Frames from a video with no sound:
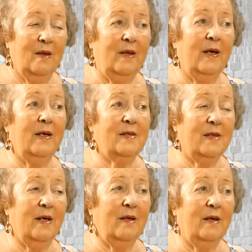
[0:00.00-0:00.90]
or whatever it is,
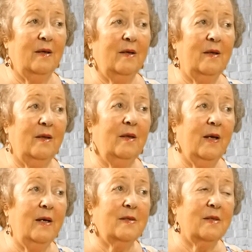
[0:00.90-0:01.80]
which can be corrupt
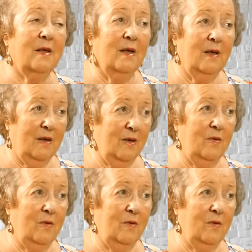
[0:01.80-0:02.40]
as well. Don't forget.